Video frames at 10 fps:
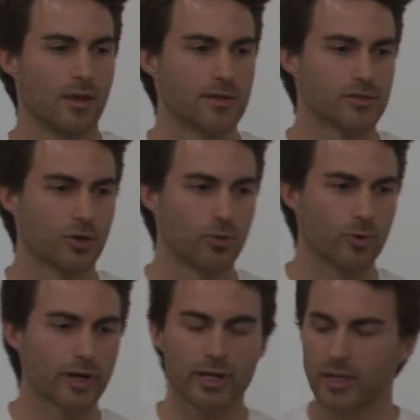So
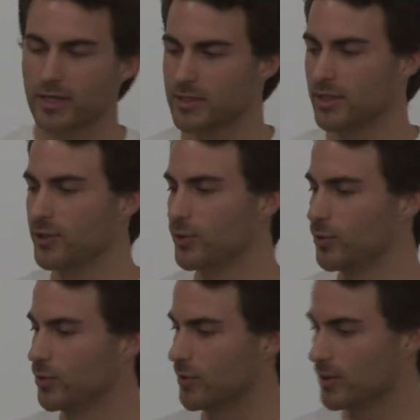we're going to
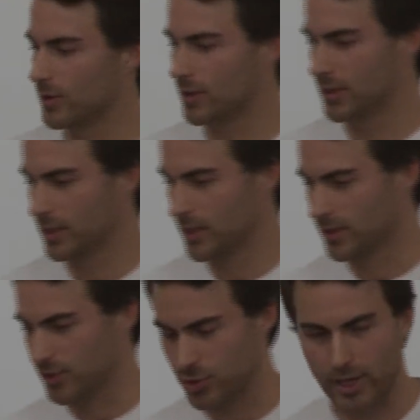continue
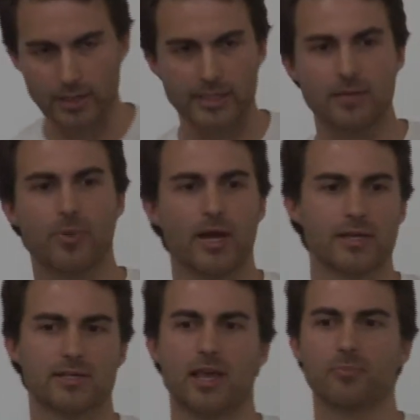to try to lead by
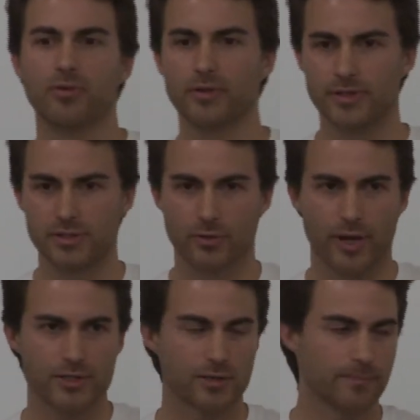example in this
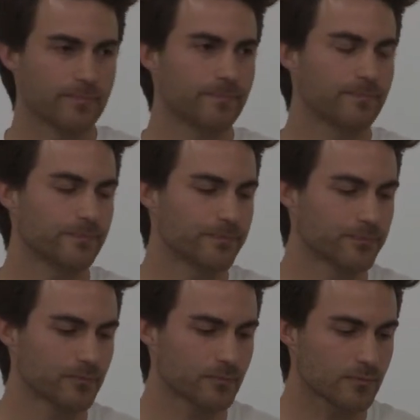direction
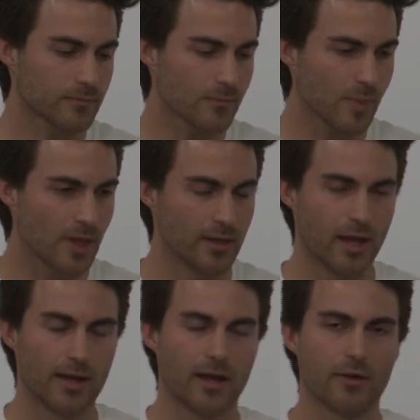in
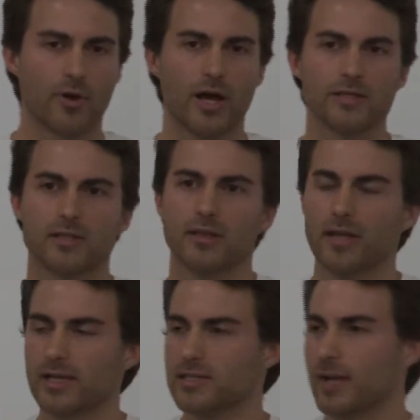99 Rise. And the
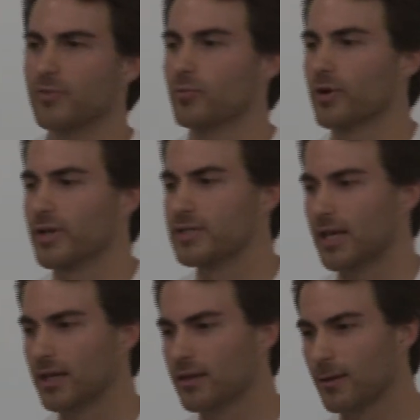next step that we're going to
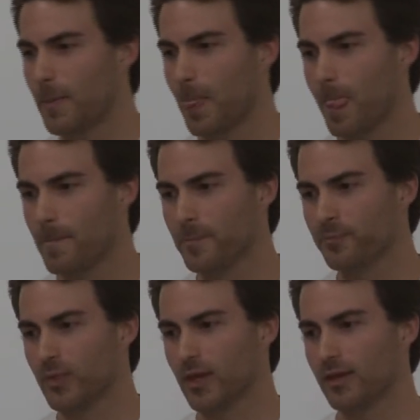take
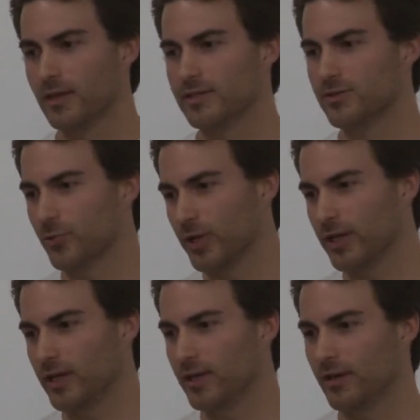is 3
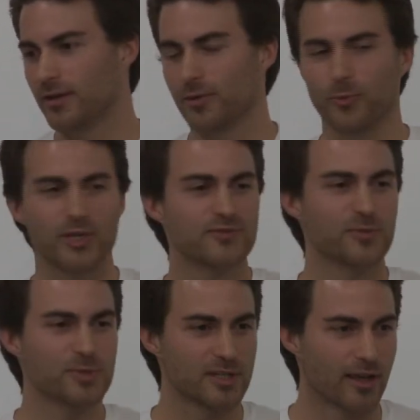weeks
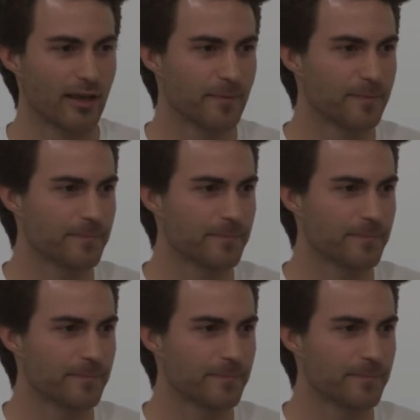from today